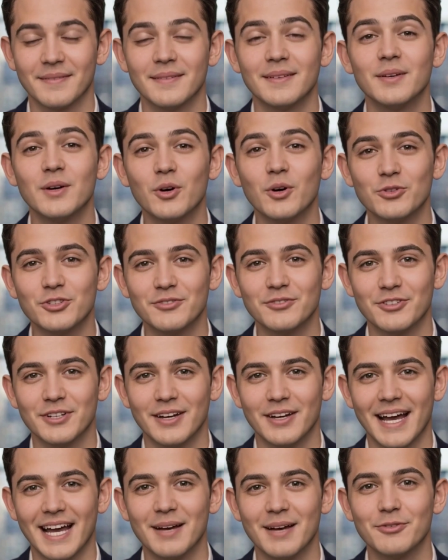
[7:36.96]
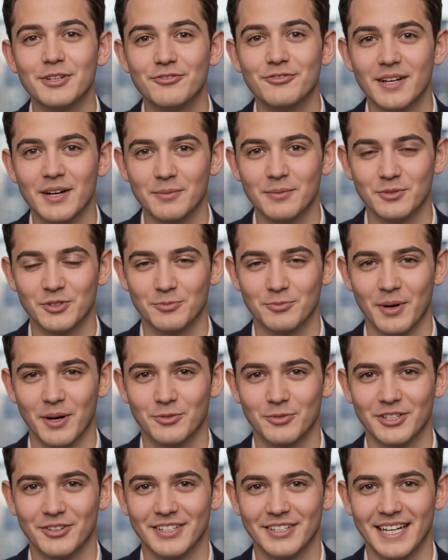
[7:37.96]
Cult of the Lamb developers
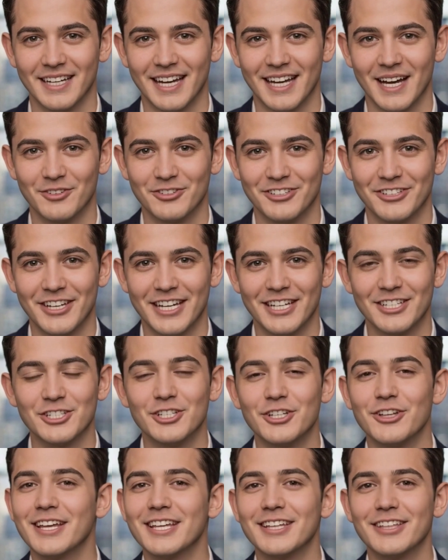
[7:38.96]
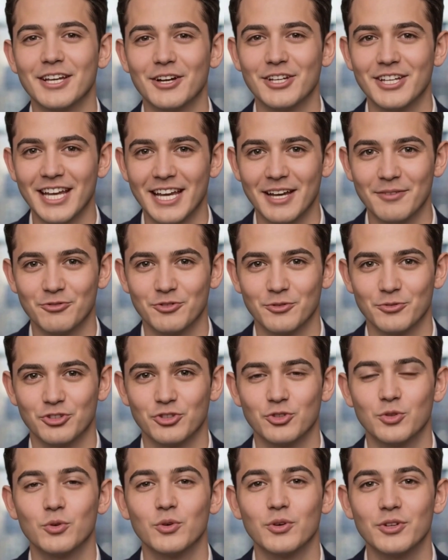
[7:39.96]
publicly announced they'd delete their game from
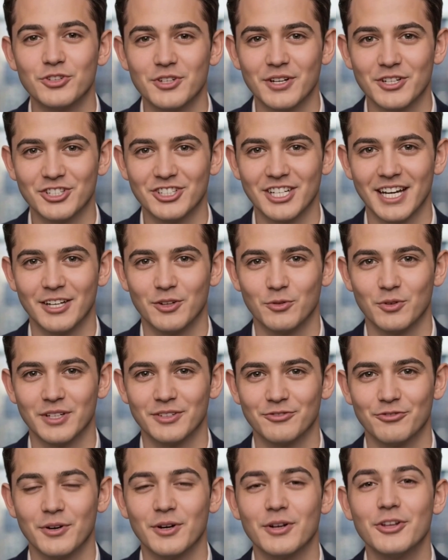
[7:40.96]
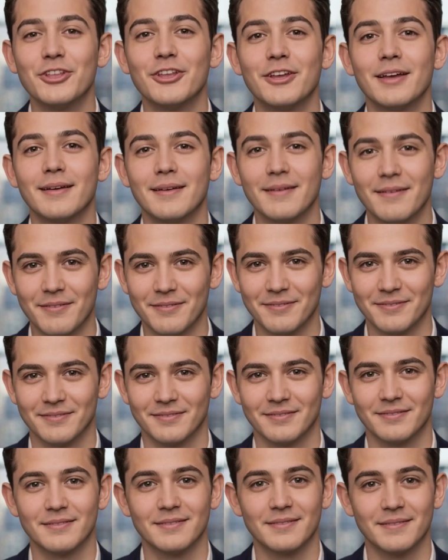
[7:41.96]
stores on January 1st.
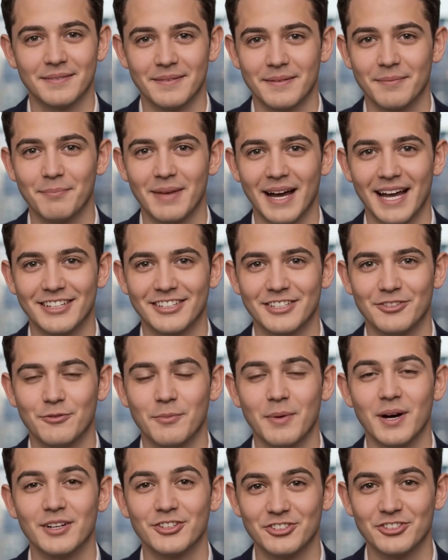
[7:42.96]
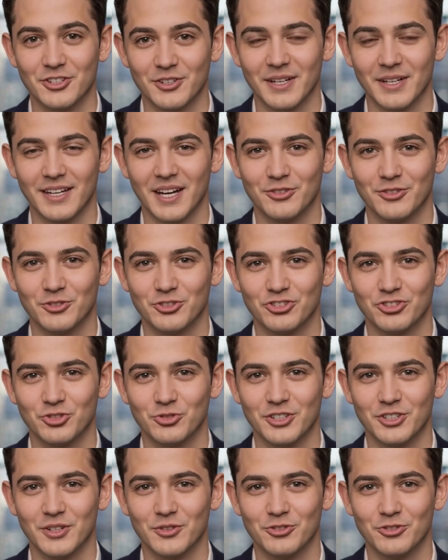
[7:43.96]
Massive Monster and other
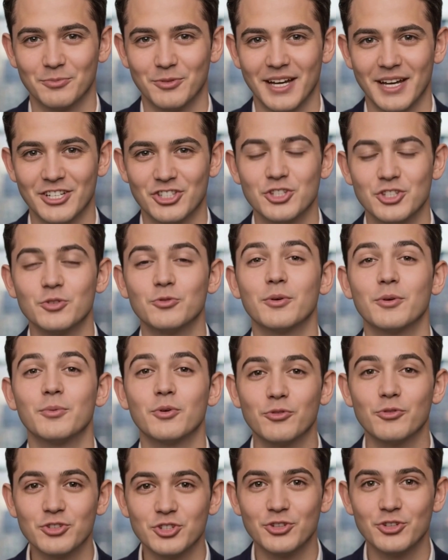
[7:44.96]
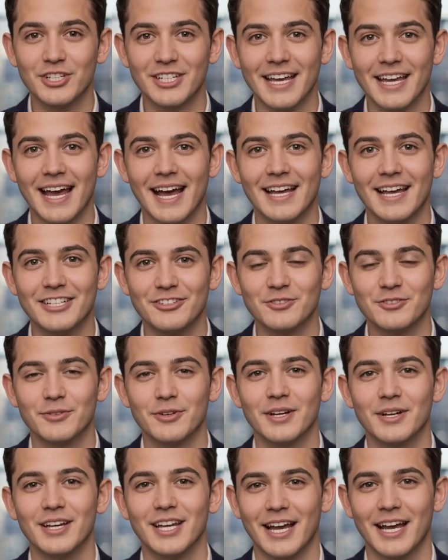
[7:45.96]
studios pledged to remove Unity ads from
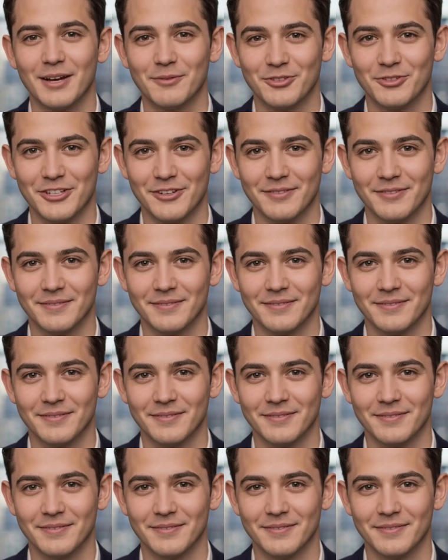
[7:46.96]
their games.